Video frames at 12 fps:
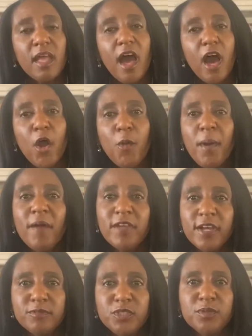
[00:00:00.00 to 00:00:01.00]
I hope
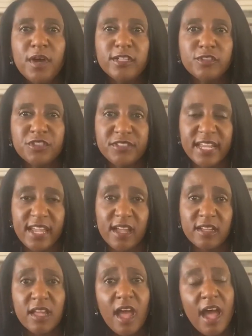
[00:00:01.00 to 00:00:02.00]
I've helped you
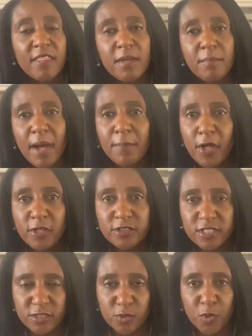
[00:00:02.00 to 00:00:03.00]
understand that
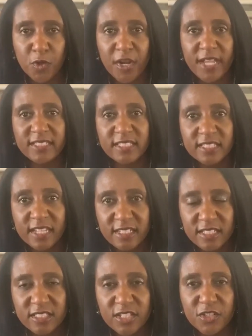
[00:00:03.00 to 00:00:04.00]
bipolar disorder is
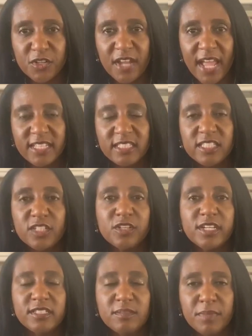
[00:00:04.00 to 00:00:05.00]
considered a
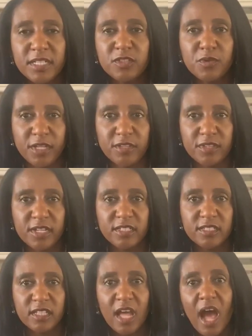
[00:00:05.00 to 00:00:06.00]
serious mental
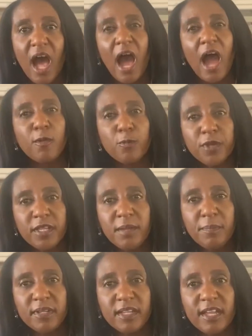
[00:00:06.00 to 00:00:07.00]
illness. I
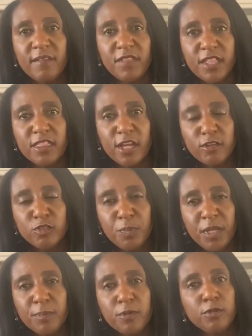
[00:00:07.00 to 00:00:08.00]
really believe that those
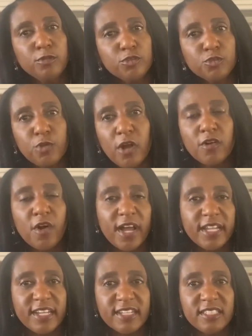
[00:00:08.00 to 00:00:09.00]
people who struggle
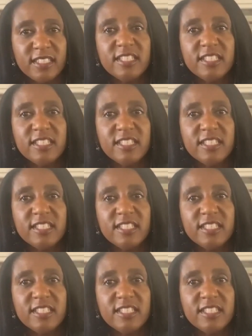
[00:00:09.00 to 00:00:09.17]
against